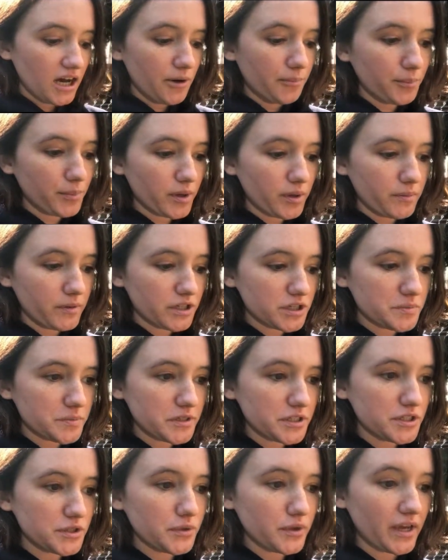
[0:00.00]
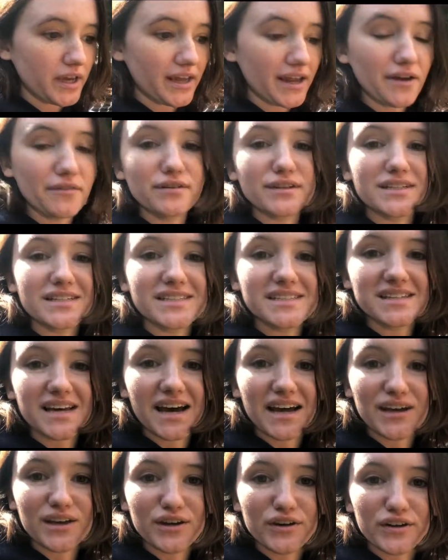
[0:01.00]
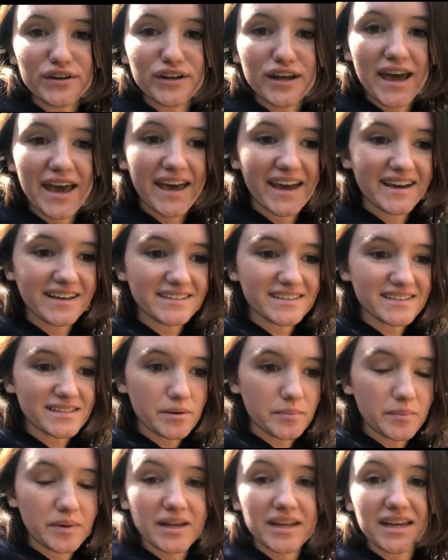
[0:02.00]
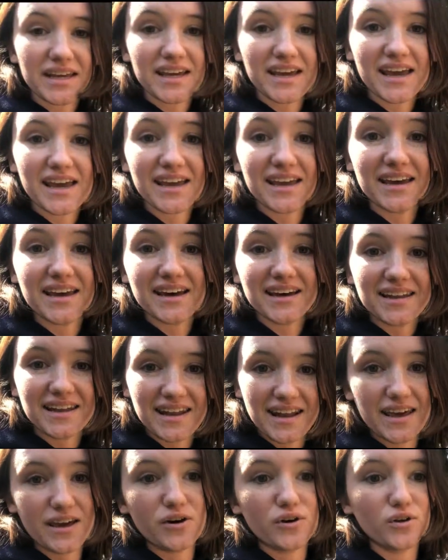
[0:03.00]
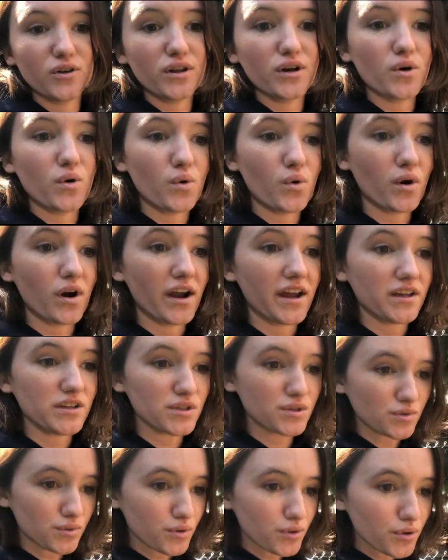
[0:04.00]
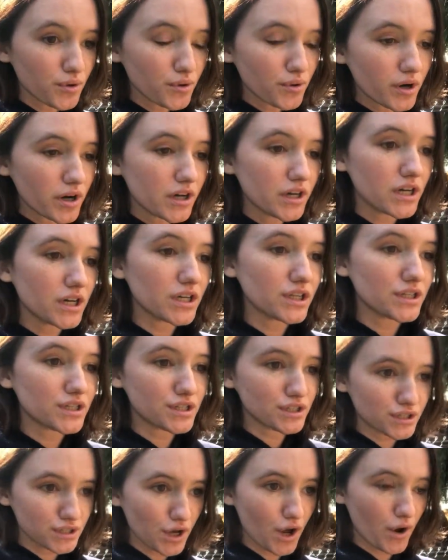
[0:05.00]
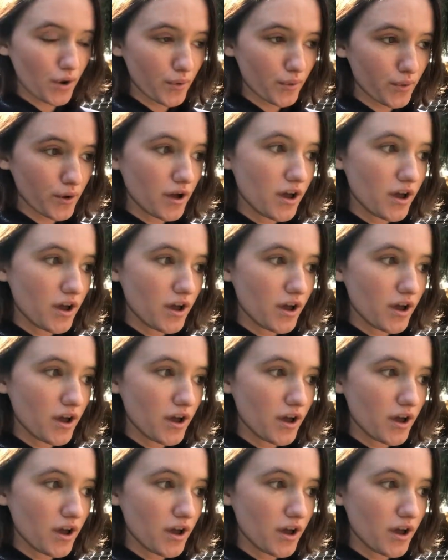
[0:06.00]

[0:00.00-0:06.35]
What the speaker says: Pretty much been doing it ever since I could hand somebody a nail or a screw. So,